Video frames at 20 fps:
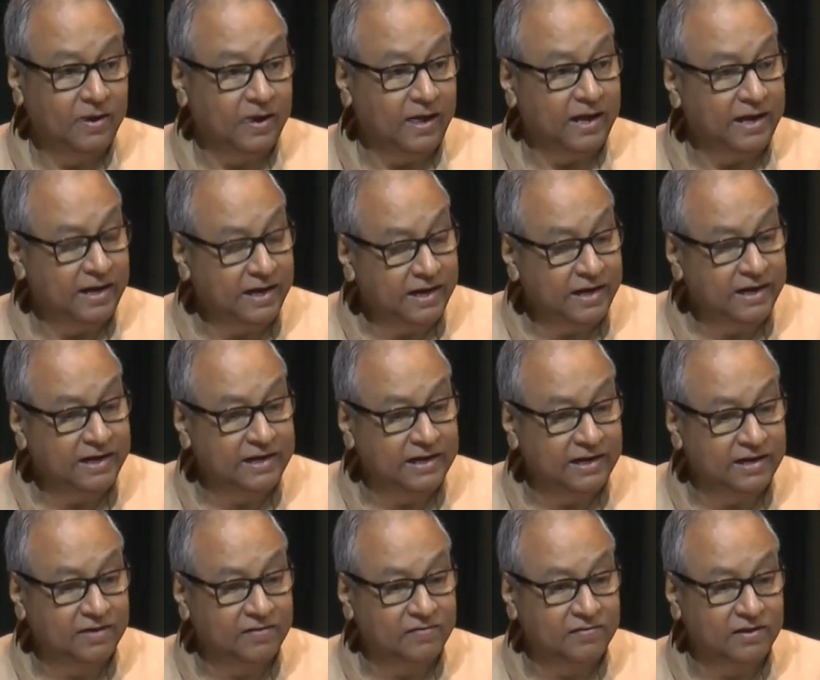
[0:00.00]
in any
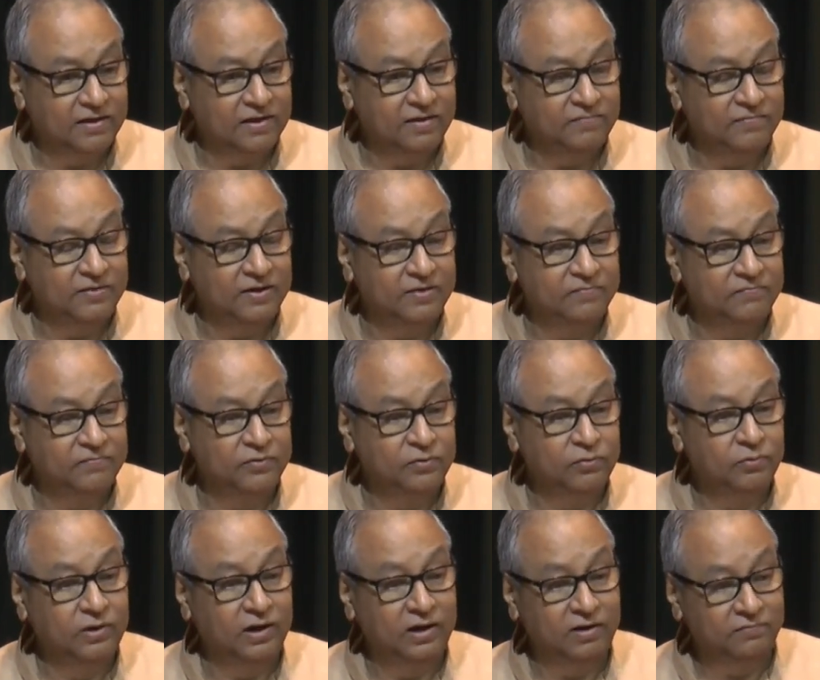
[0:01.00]
case, even if
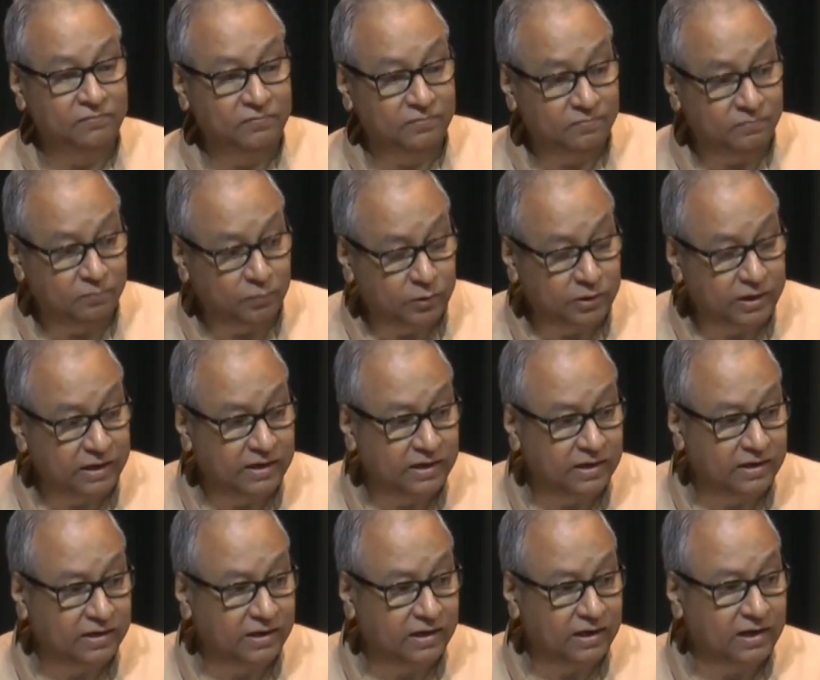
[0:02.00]
you have put
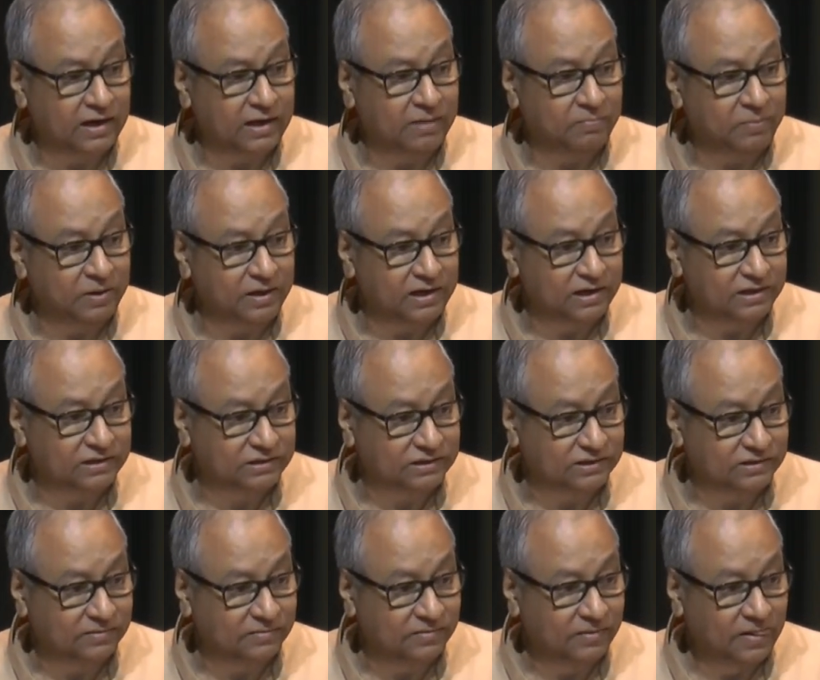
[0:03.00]
in an
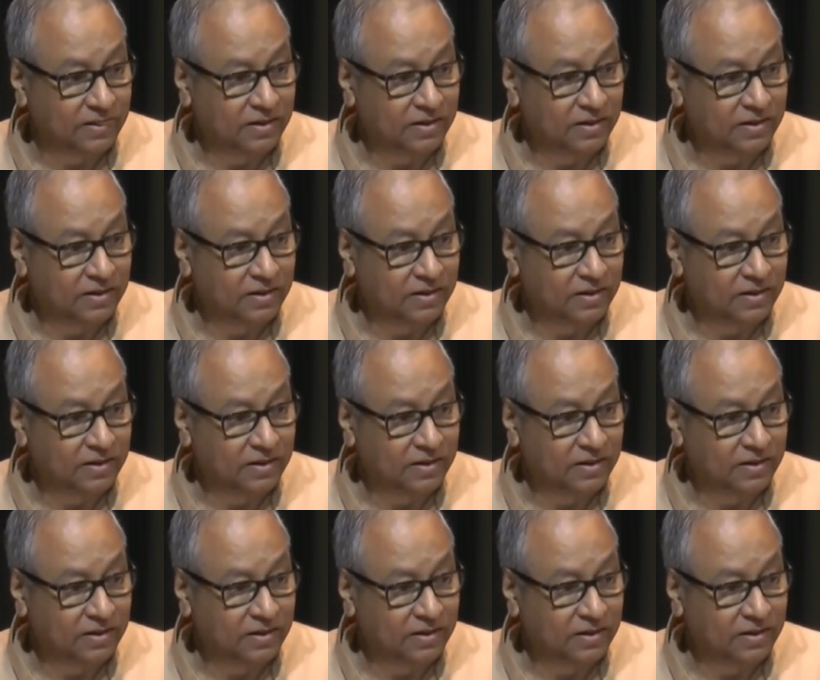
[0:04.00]
application,